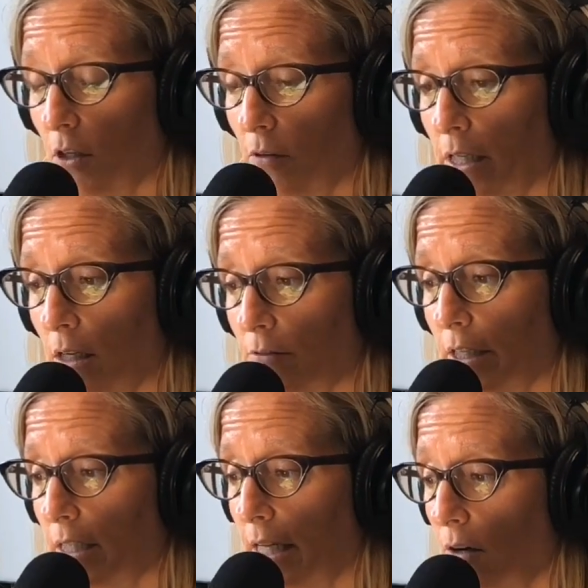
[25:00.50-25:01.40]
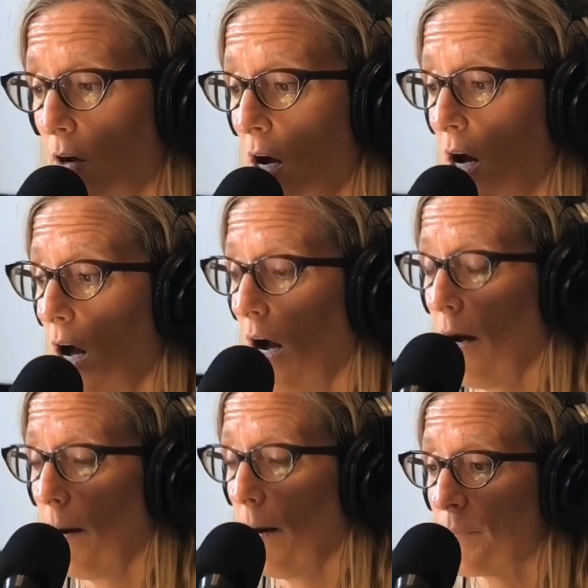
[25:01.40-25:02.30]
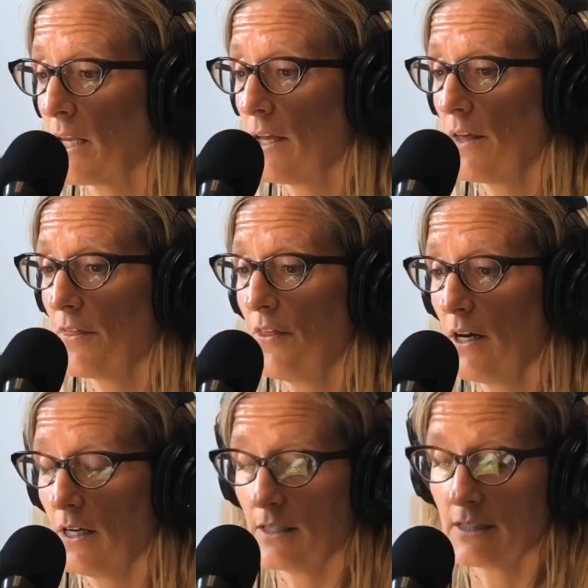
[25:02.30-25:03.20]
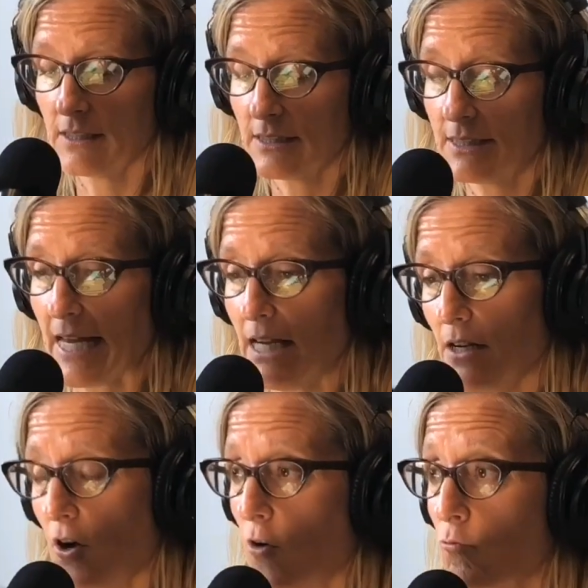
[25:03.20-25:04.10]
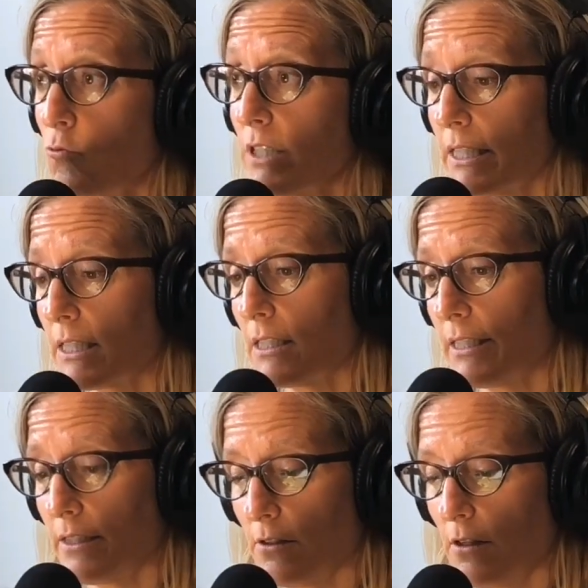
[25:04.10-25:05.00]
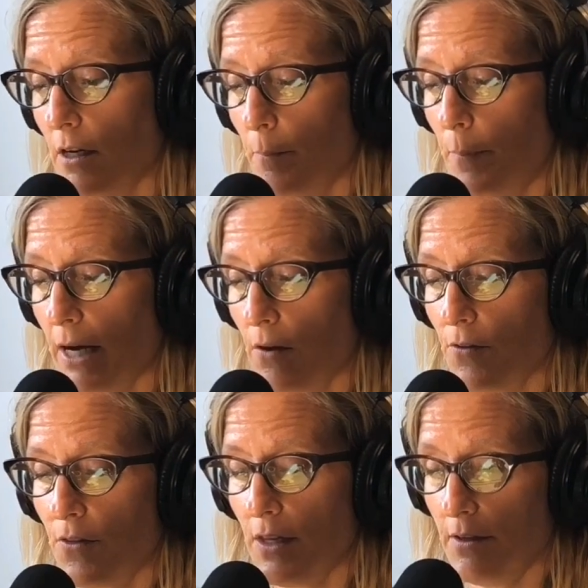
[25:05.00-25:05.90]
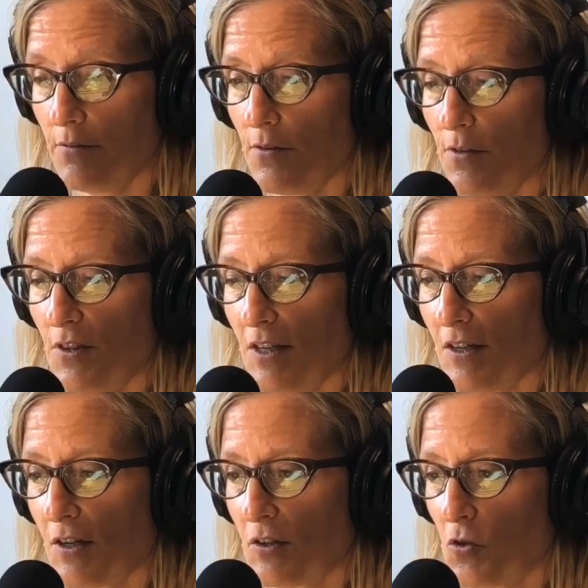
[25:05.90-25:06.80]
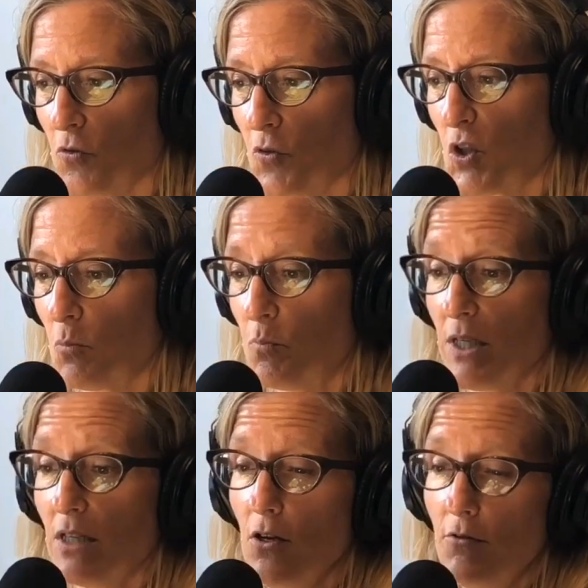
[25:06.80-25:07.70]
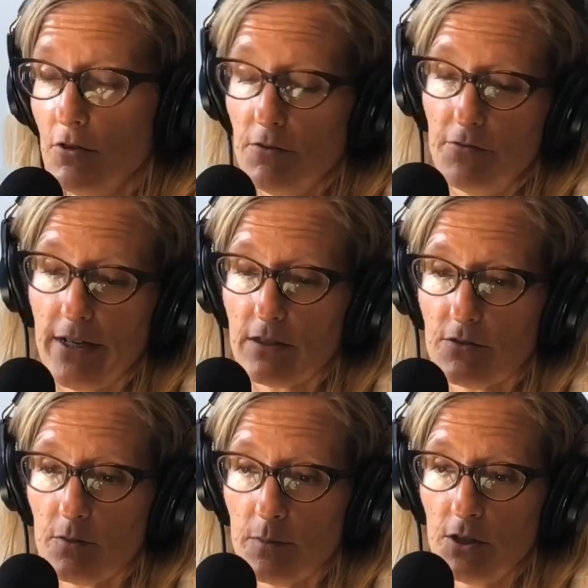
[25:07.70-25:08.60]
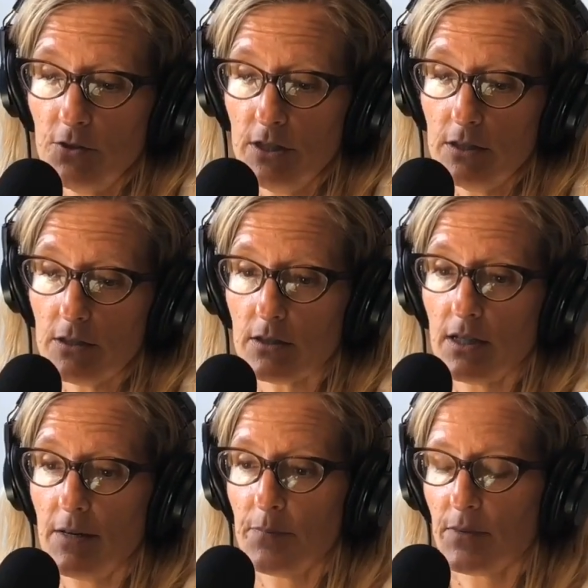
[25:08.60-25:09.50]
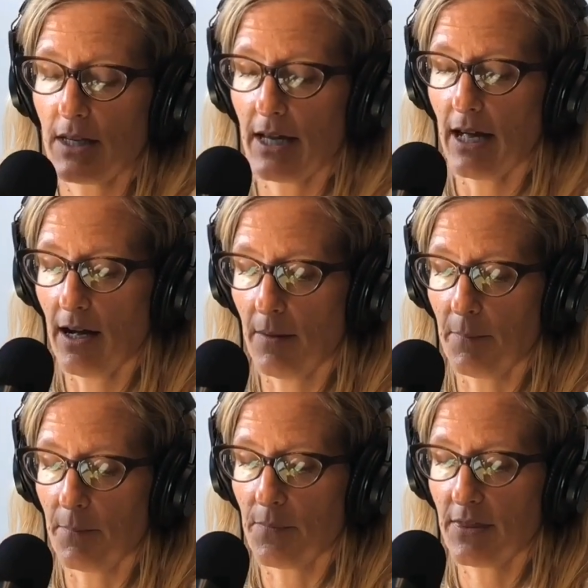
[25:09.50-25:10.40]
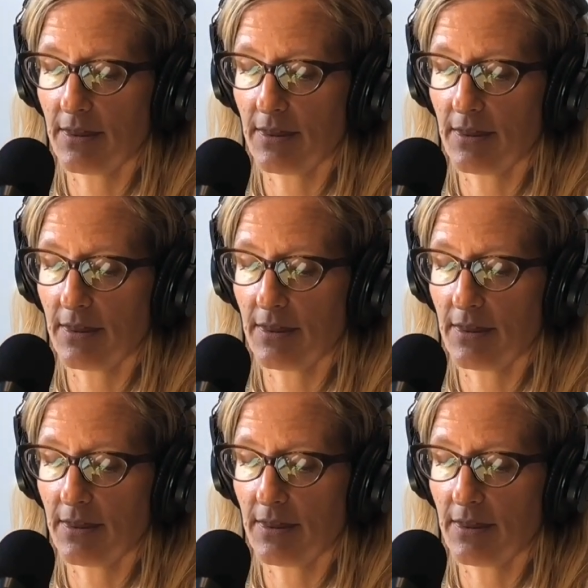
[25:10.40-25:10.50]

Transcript: going on right now. The data are really clear about the sort of spillover effects from unions. And